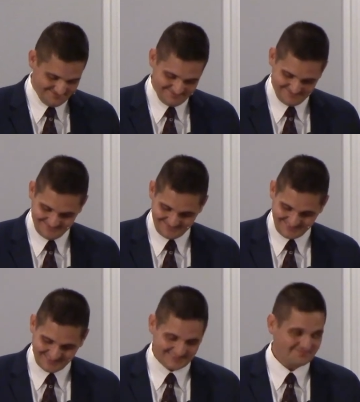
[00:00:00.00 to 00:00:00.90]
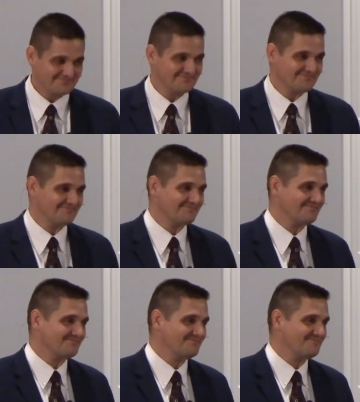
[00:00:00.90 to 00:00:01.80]

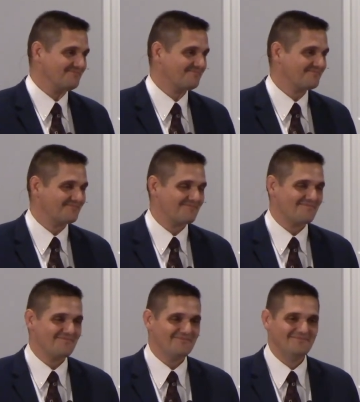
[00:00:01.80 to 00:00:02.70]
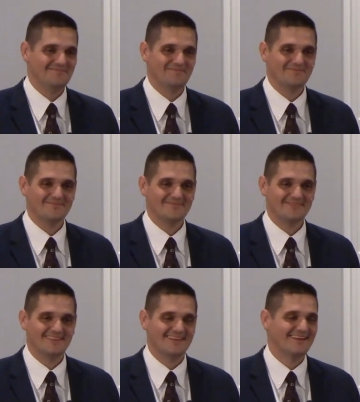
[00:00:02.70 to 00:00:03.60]

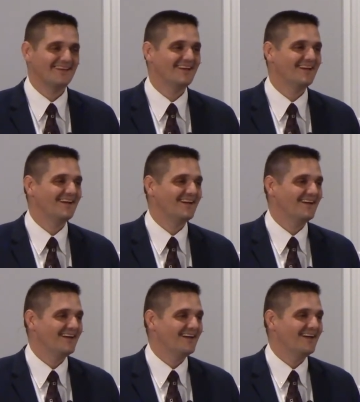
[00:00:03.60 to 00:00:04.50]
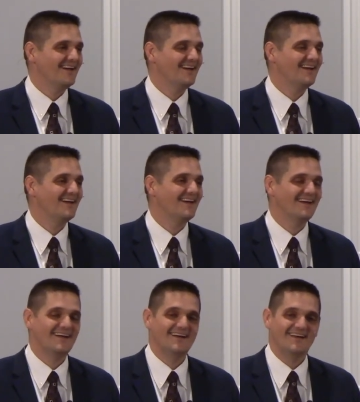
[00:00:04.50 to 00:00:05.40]
Nobody speaks.